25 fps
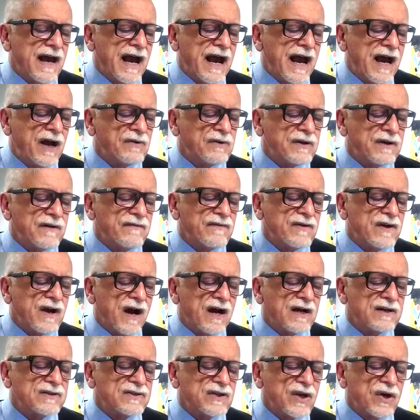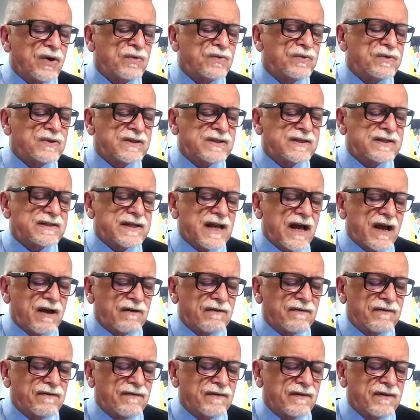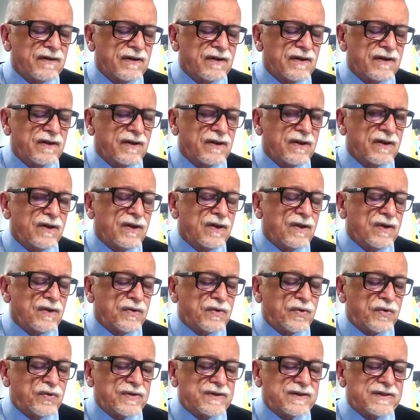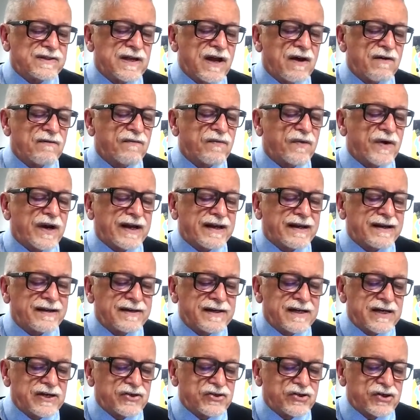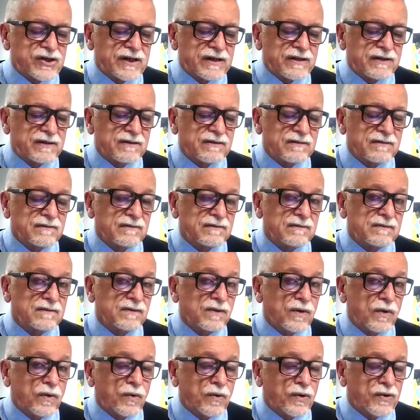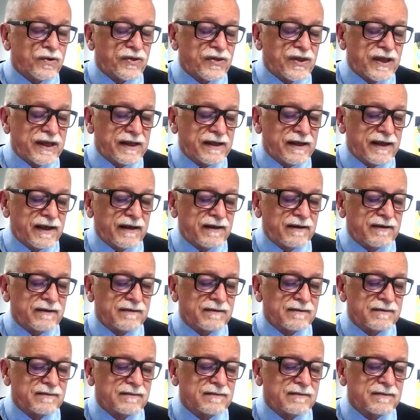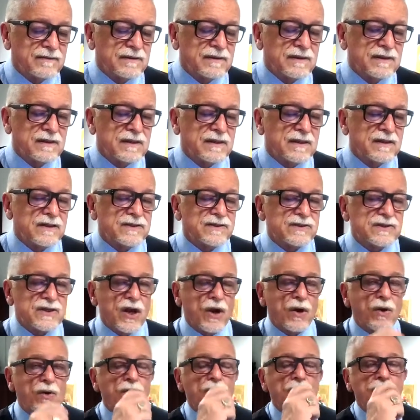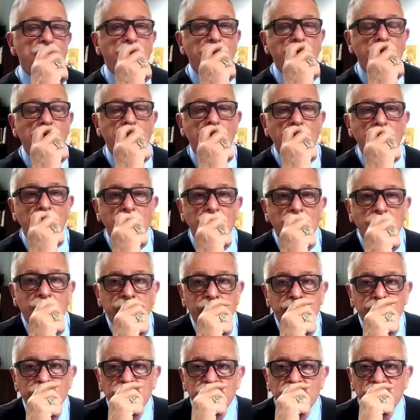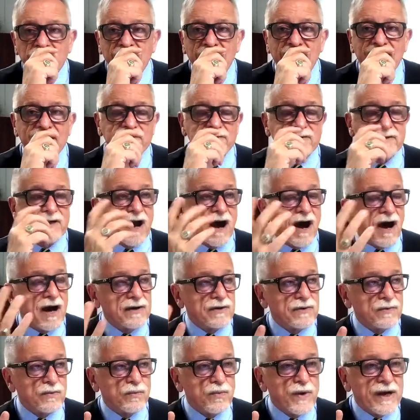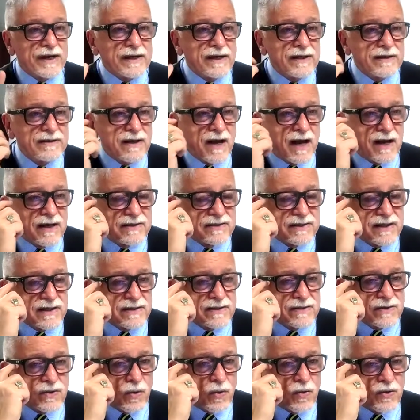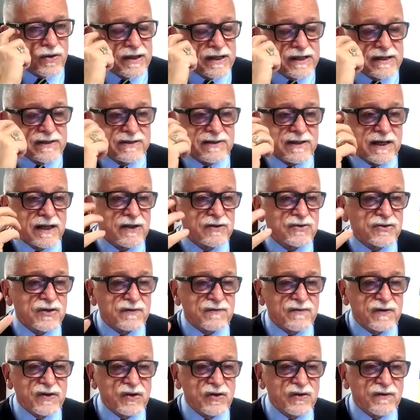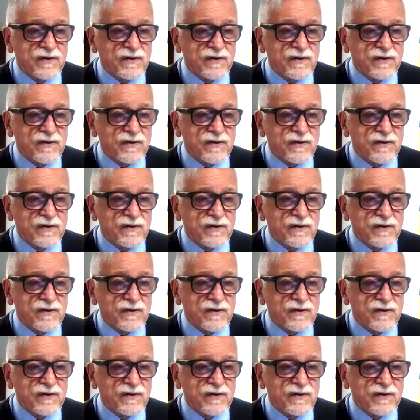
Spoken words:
out of God's own self through self-recognition or thinking. So, as God recognizes, or the intelligence of the